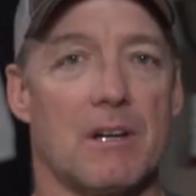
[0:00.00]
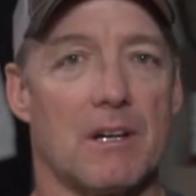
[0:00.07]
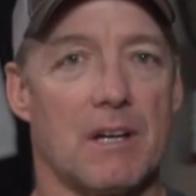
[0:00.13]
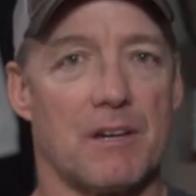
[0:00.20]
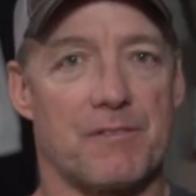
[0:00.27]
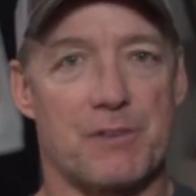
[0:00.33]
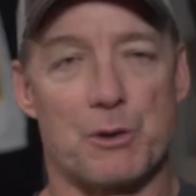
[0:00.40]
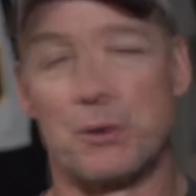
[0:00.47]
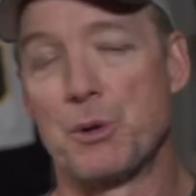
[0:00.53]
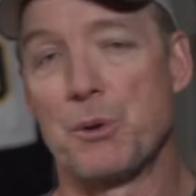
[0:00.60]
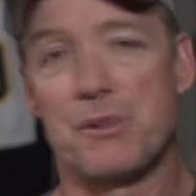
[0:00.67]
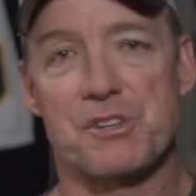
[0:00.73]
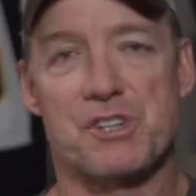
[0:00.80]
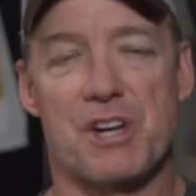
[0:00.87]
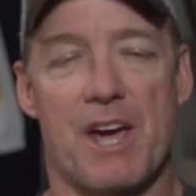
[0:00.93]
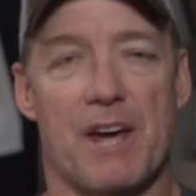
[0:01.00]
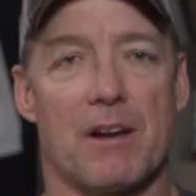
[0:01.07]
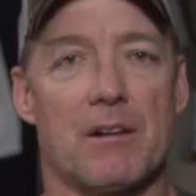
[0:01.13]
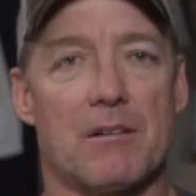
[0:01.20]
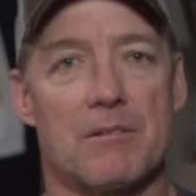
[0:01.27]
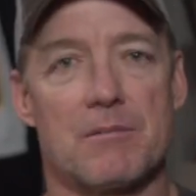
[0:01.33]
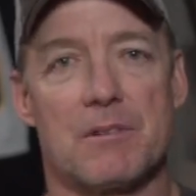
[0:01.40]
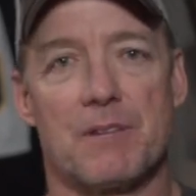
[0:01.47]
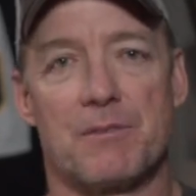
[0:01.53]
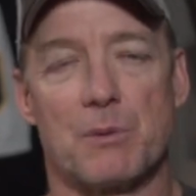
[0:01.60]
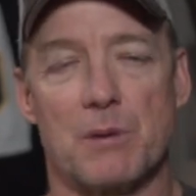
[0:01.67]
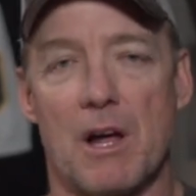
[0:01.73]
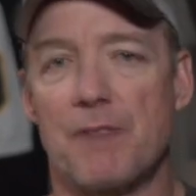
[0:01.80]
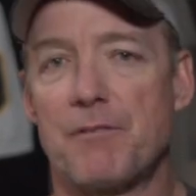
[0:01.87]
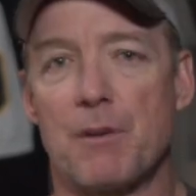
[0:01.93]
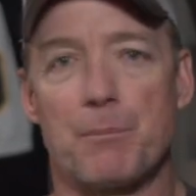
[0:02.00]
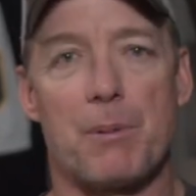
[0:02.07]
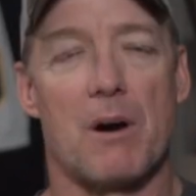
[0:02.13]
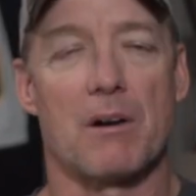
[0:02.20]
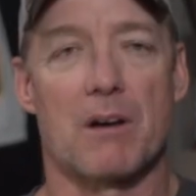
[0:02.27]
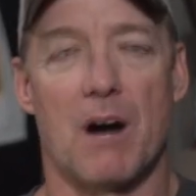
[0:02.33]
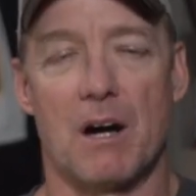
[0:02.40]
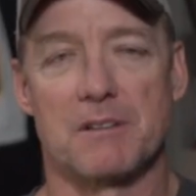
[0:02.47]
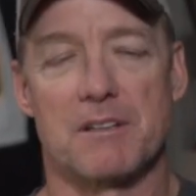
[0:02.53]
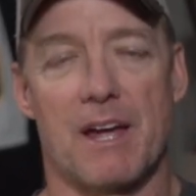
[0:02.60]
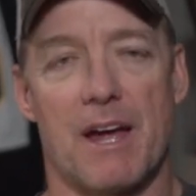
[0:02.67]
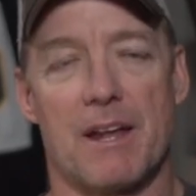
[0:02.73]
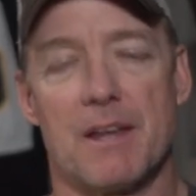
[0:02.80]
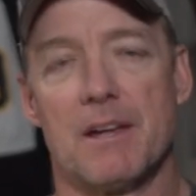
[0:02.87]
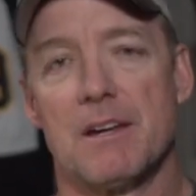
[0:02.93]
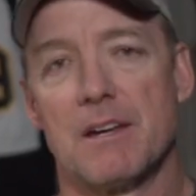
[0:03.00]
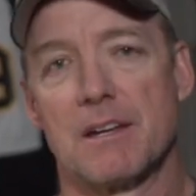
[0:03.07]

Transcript: if you're new to the channel, if you love football content,